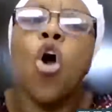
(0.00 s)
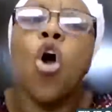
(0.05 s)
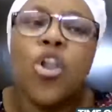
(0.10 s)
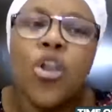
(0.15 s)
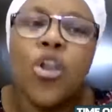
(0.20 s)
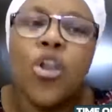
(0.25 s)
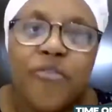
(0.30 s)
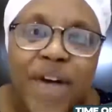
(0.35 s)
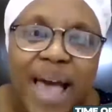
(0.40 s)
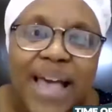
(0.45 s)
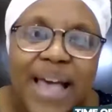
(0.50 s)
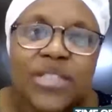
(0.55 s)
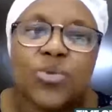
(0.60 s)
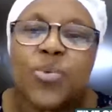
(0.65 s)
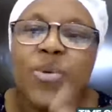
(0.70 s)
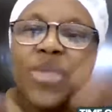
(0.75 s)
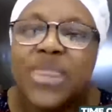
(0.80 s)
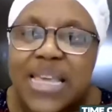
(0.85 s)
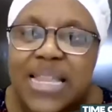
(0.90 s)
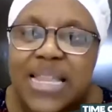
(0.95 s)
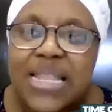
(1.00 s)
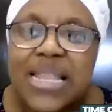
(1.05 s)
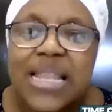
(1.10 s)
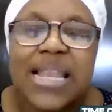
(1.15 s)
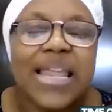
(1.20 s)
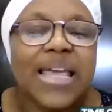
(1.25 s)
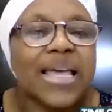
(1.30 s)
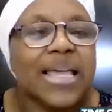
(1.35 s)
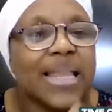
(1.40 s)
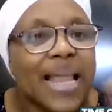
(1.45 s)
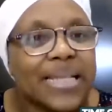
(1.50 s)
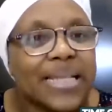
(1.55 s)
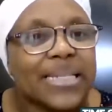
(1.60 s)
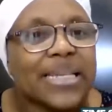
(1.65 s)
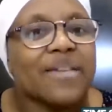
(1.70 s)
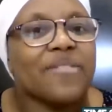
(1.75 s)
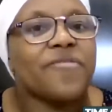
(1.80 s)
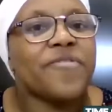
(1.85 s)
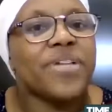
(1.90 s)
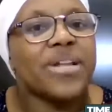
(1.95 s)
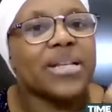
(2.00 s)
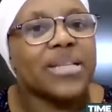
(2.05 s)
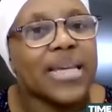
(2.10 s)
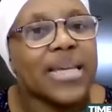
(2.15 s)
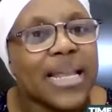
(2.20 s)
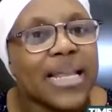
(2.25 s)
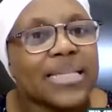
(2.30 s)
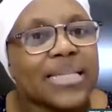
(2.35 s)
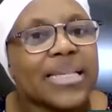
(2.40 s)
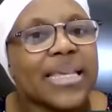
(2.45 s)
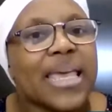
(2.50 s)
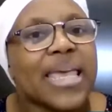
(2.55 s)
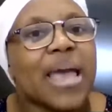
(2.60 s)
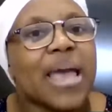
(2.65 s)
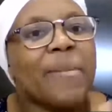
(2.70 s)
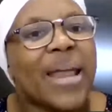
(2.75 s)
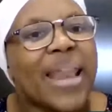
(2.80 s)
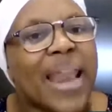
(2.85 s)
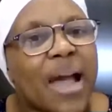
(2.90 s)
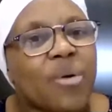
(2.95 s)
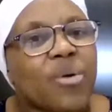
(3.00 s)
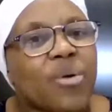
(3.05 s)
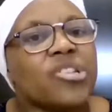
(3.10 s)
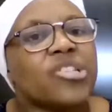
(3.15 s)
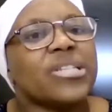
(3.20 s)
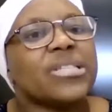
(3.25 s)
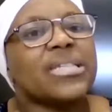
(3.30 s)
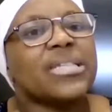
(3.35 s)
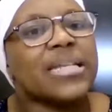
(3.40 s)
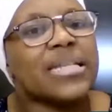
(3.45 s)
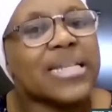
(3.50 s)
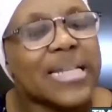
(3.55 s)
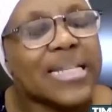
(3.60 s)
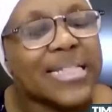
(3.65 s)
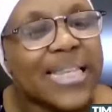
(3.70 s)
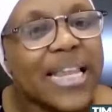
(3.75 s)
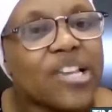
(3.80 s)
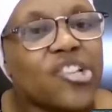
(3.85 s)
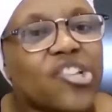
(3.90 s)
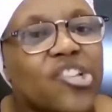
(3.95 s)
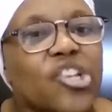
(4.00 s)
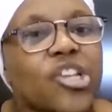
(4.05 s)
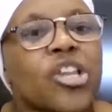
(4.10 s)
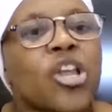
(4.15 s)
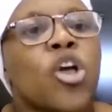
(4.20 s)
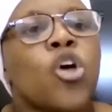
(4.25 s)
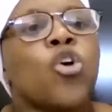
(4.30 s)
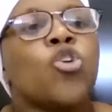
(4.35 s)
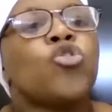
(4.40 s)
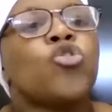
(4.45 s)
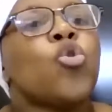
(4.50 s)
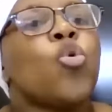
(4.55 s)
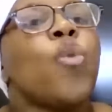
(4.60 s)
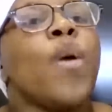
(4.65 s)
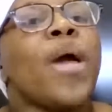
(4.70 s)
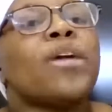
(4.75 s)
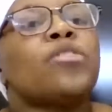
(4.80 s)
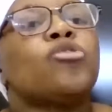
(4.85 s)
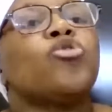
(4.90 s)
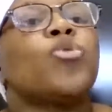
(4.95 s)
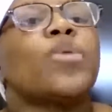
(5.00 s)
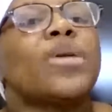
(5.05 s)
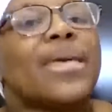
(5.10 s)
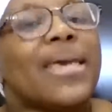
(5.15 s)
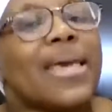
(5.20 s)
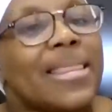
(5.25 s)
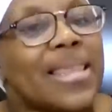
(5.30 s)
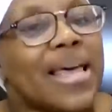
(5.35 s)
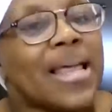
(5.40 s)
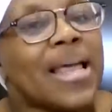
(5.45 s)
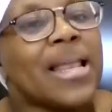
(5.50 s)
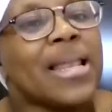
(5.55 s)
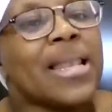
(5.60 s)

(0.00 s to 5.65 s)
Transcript: all of us within the Naziki field, Naziki Yama languages and translation, to work together